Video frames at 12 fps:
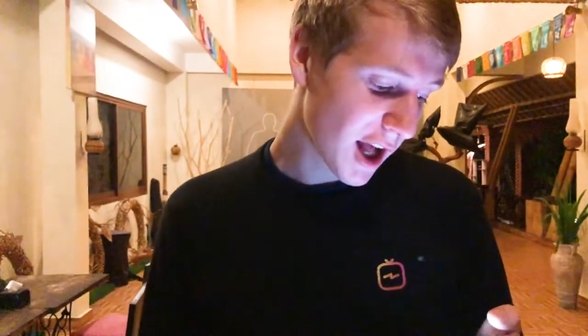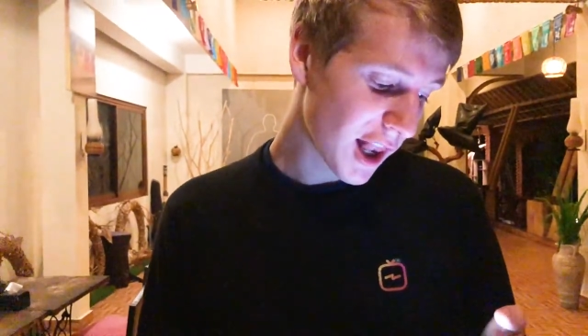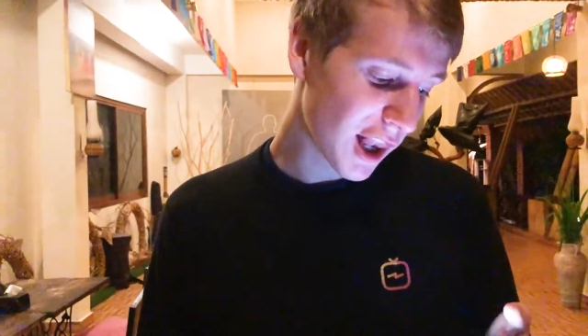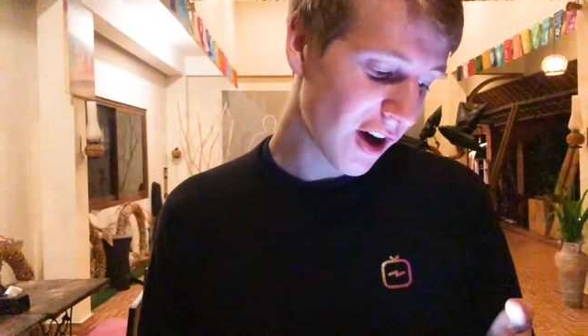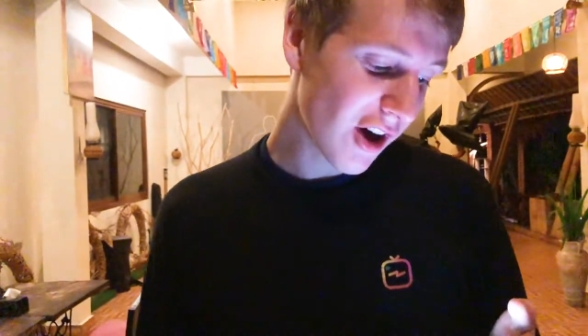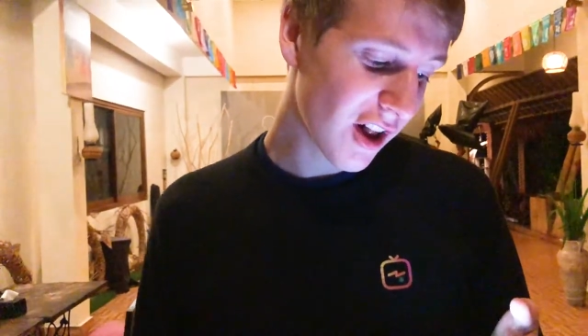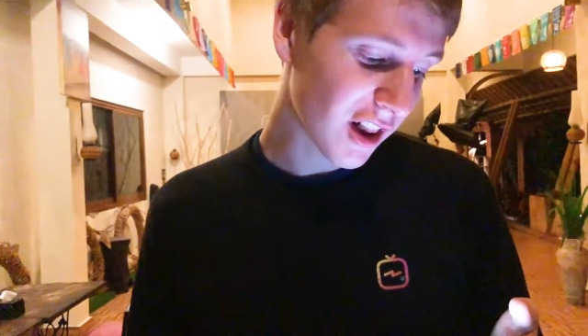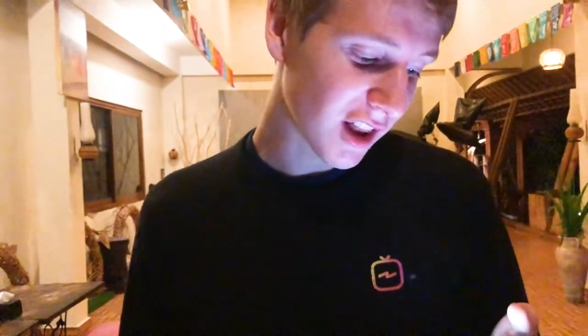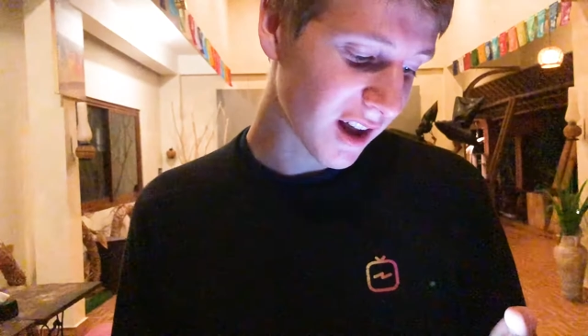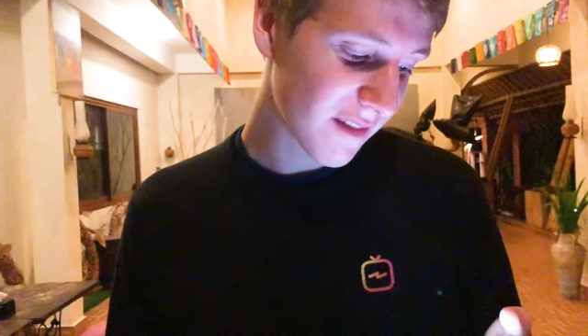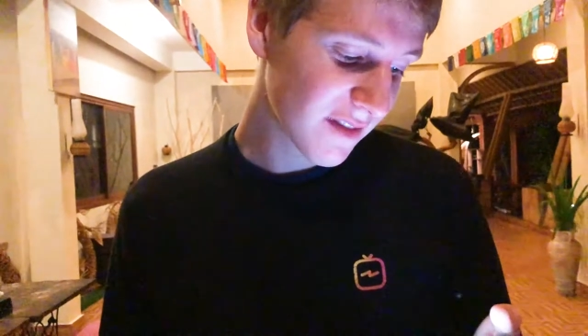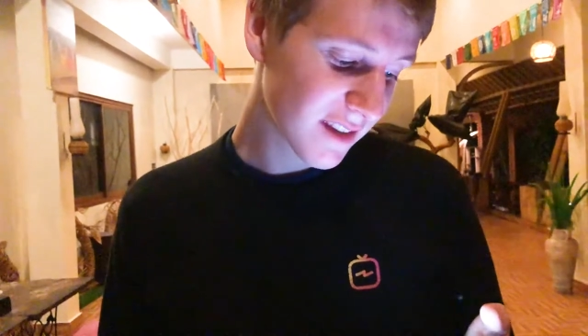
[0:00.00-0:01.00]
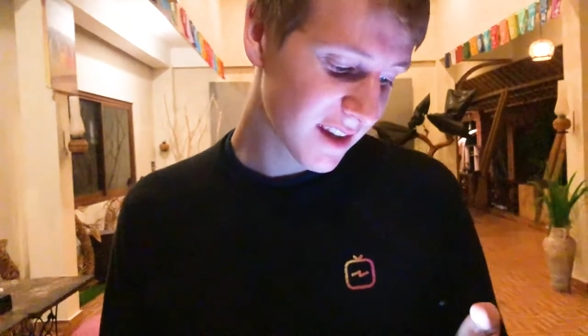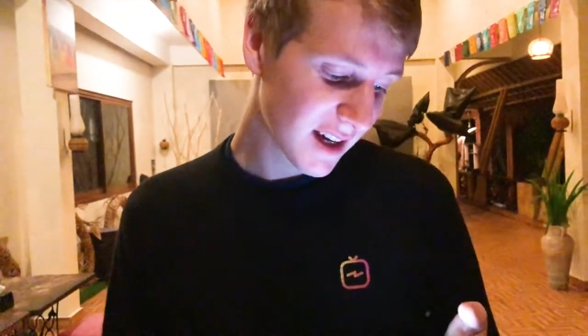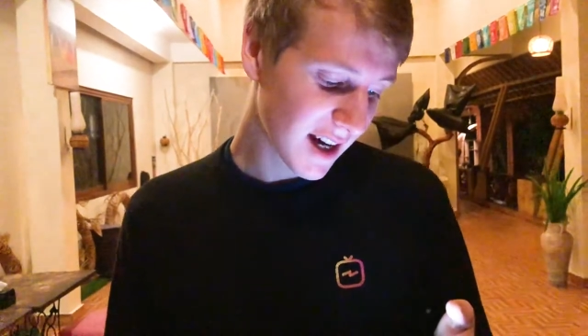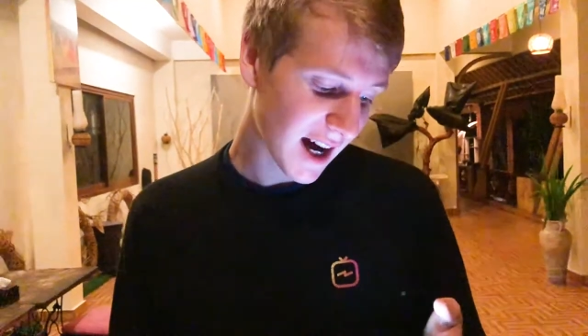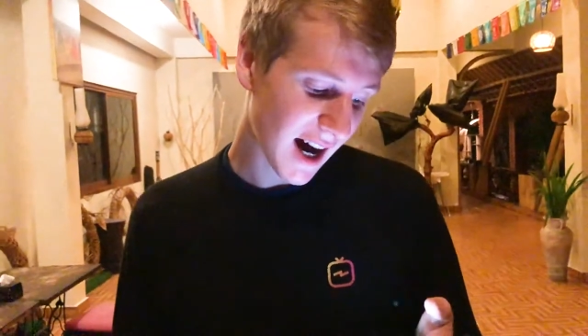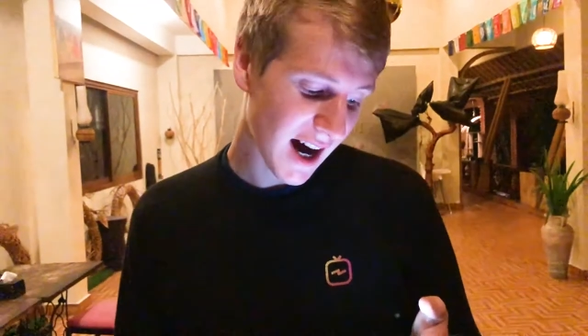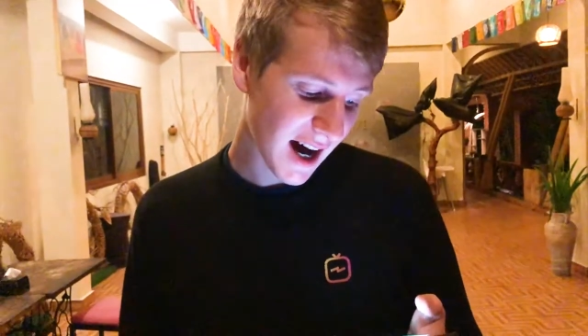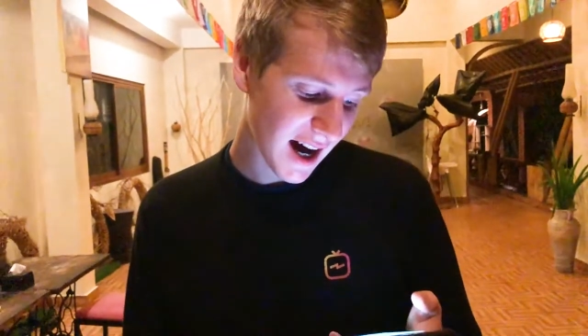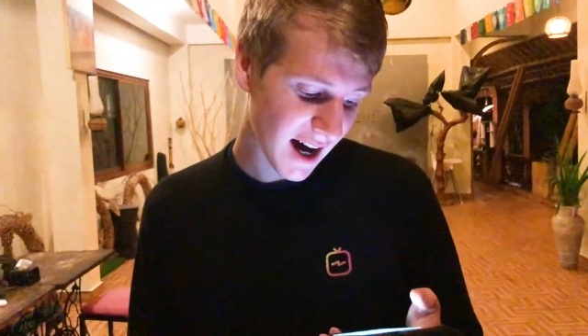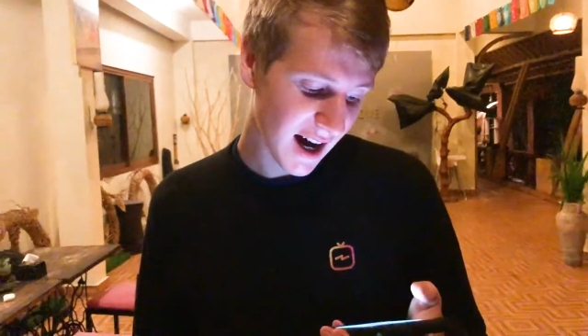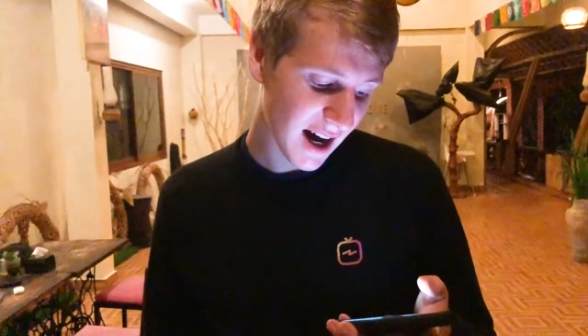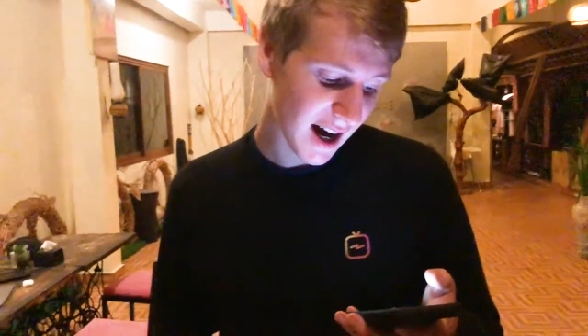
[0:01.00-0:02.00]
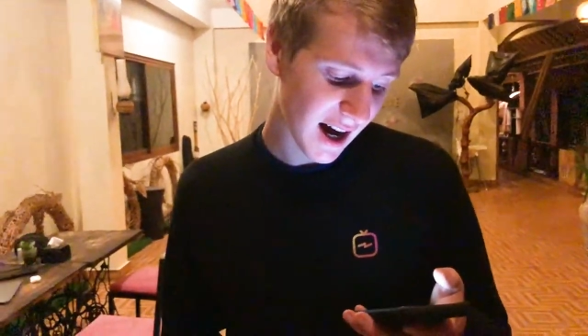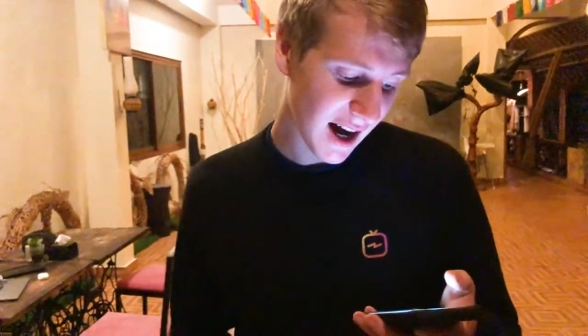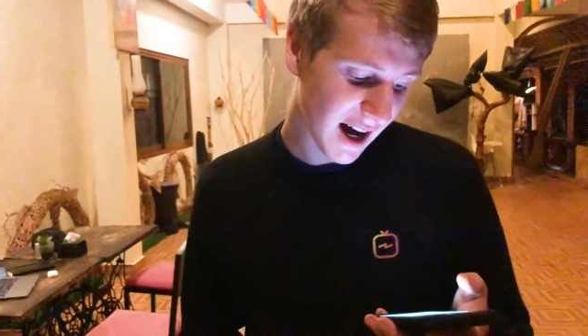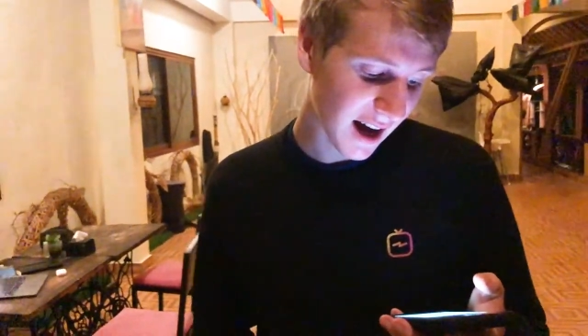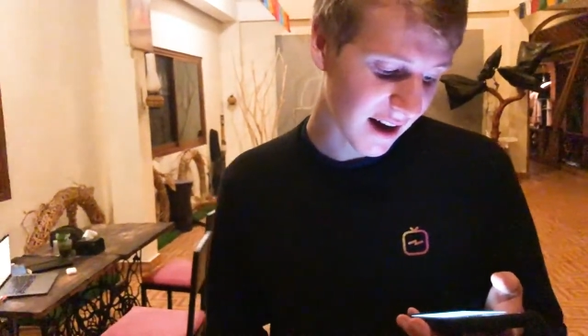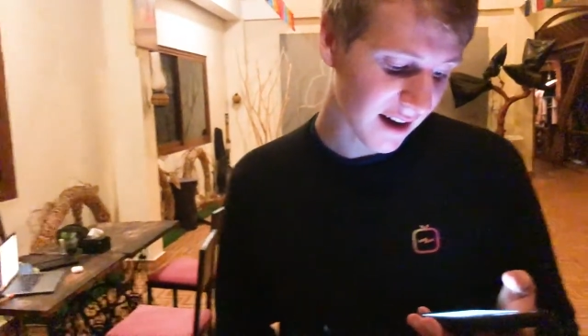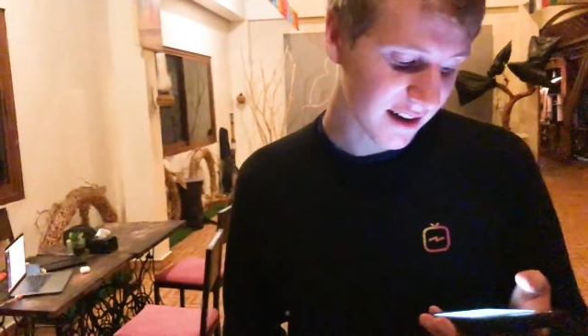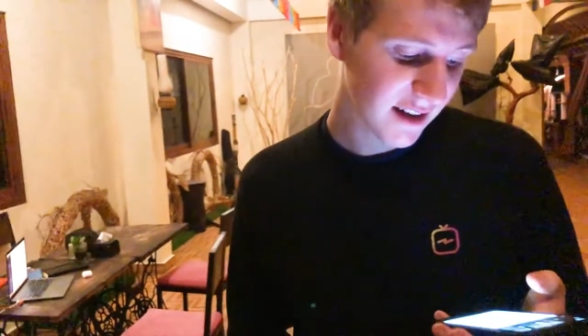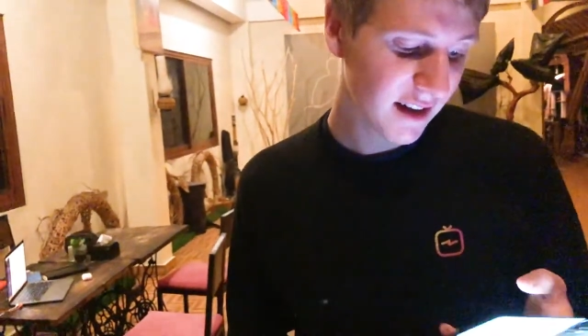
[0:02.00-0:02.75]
lol, ha ha ha.